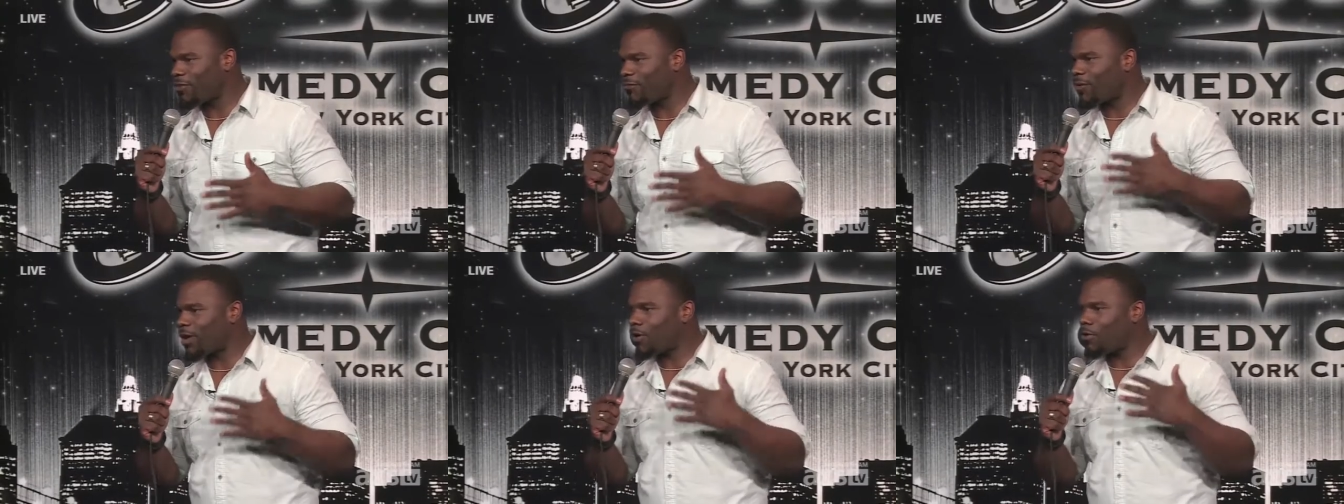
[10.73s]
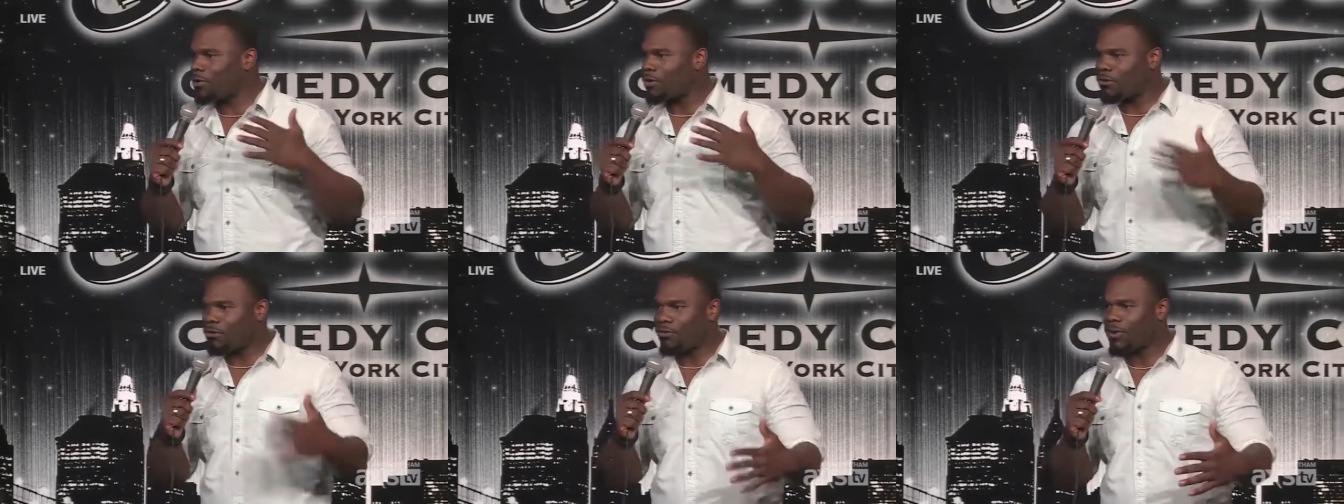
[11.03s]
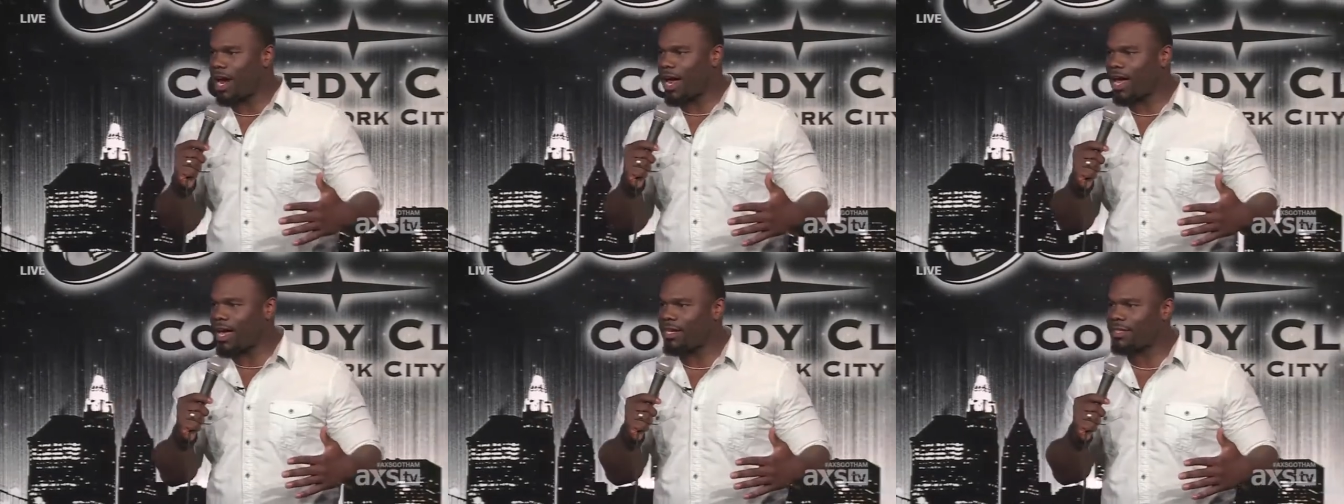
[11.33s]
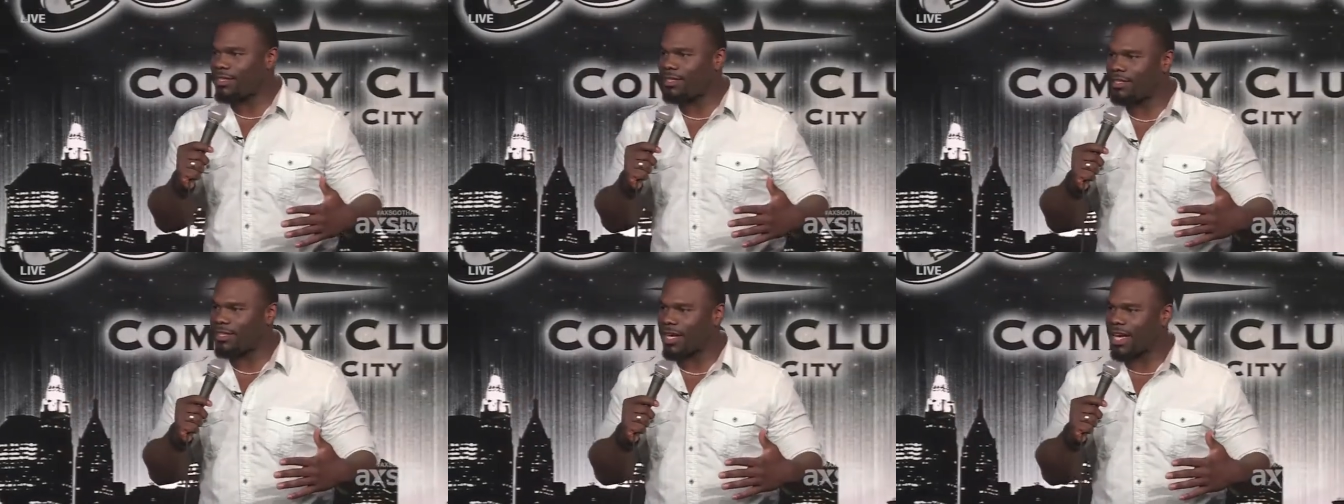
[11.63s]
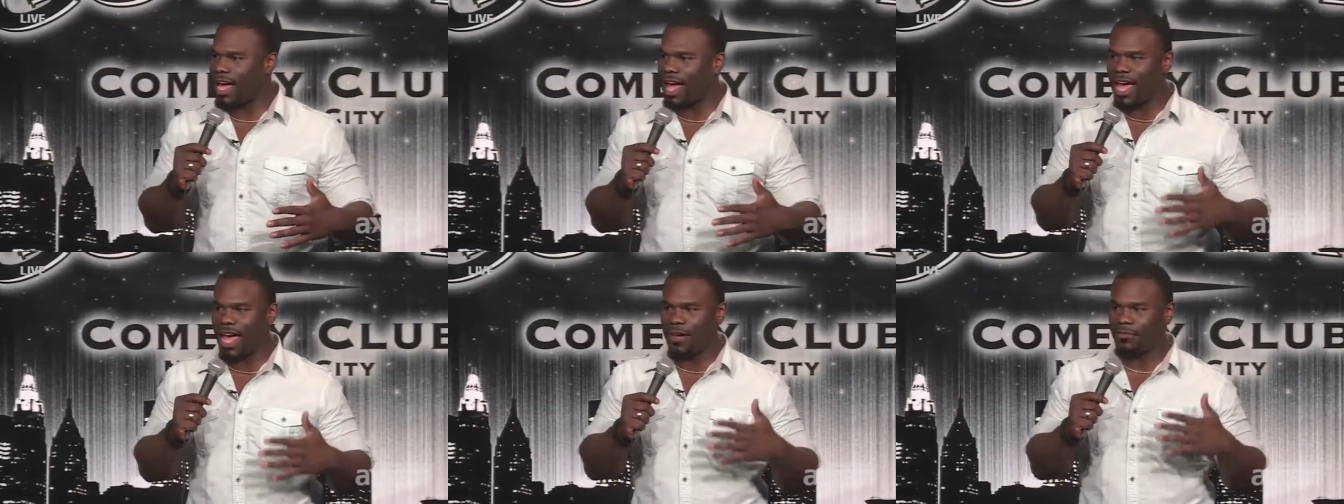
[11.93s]
If I order fries,
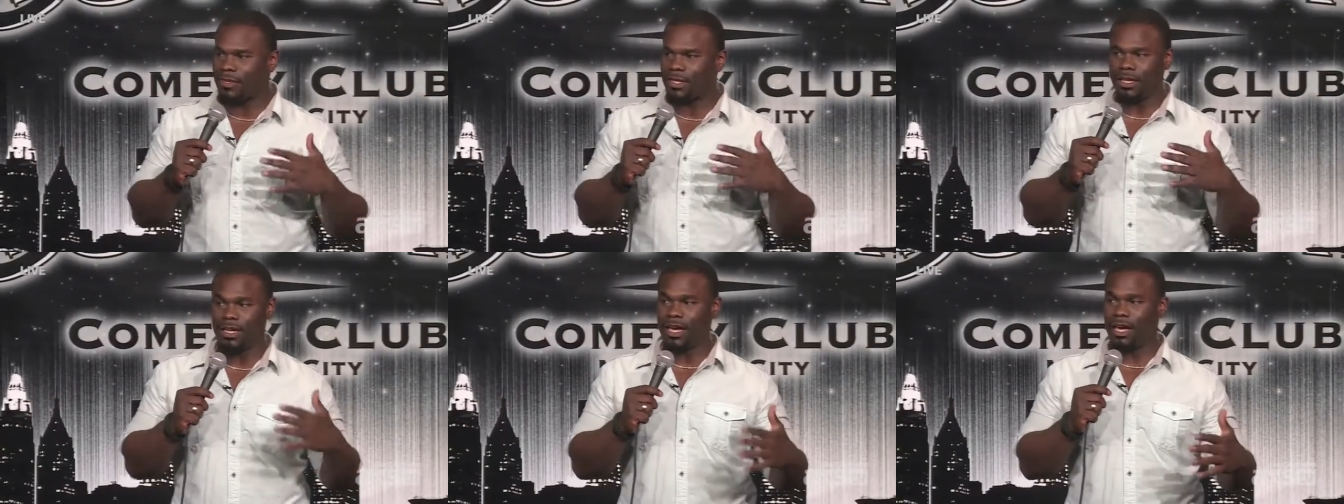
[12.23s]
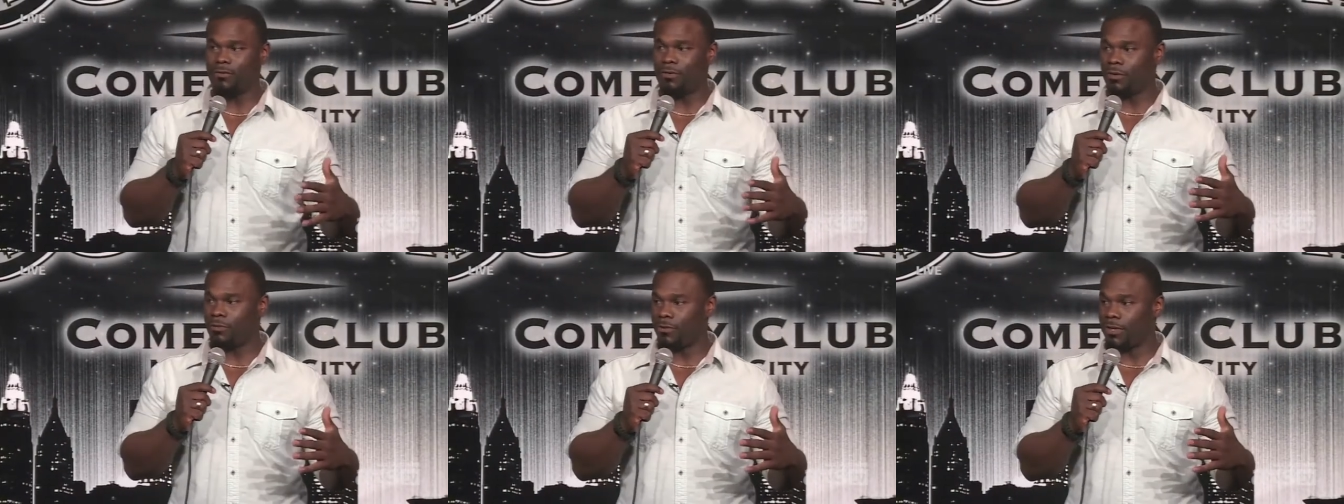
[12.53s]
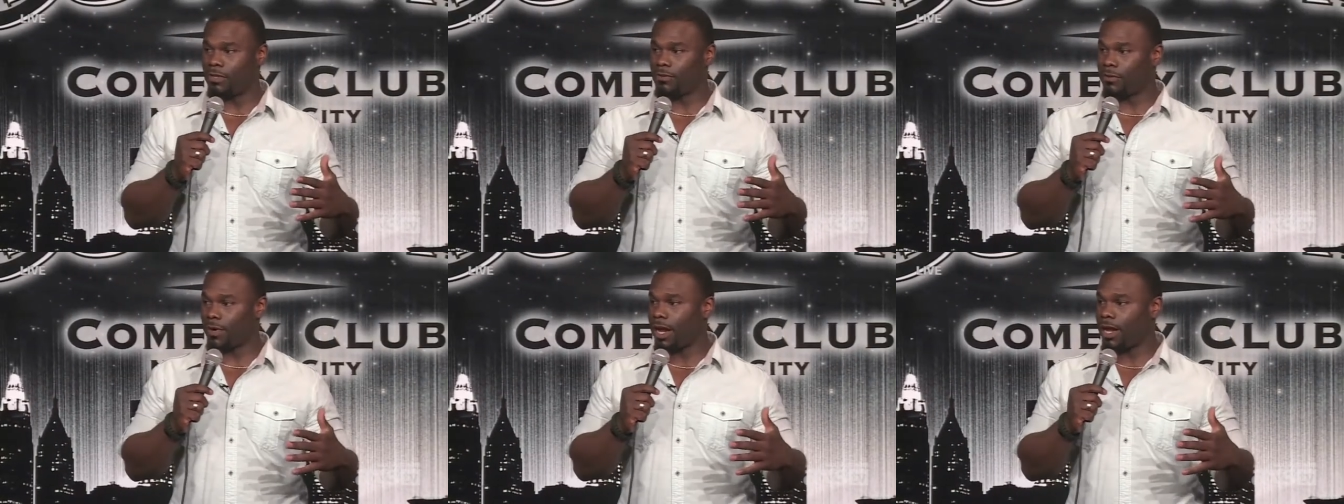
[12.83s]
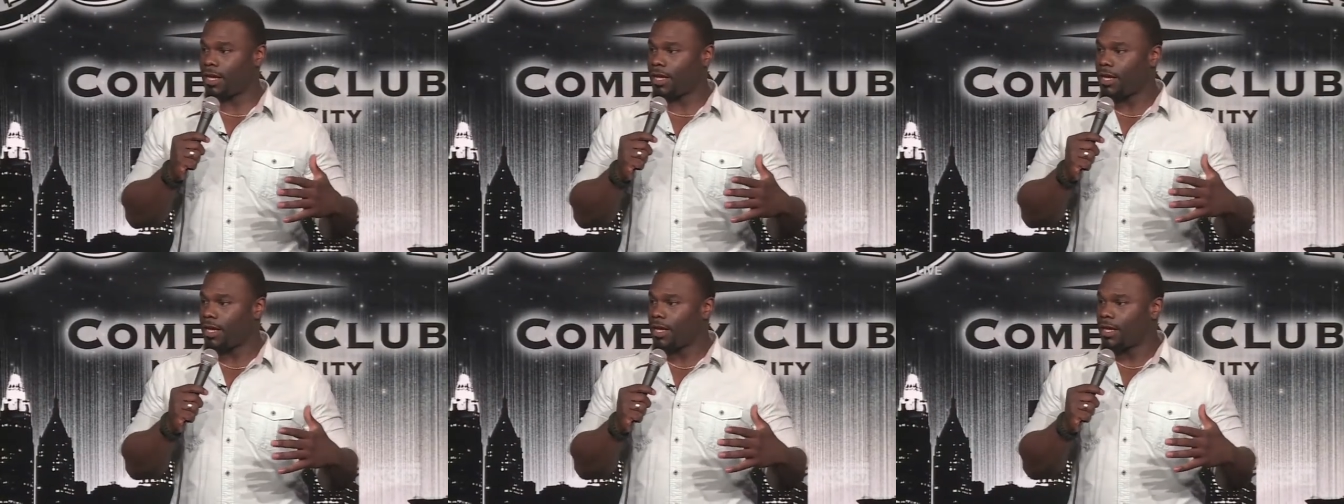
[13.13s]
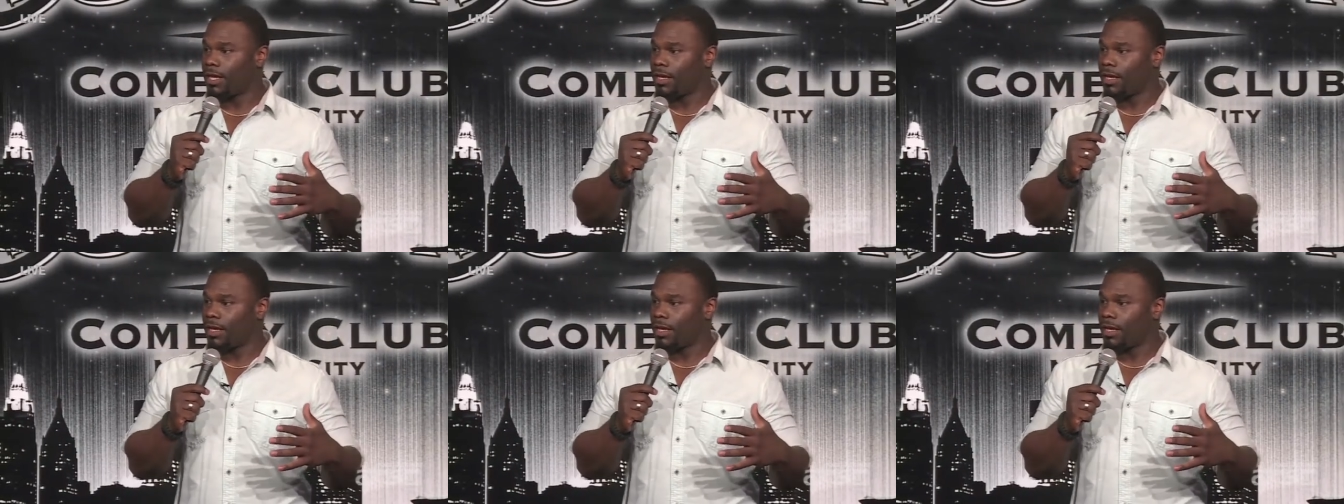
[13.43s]
I have to eat every french fry.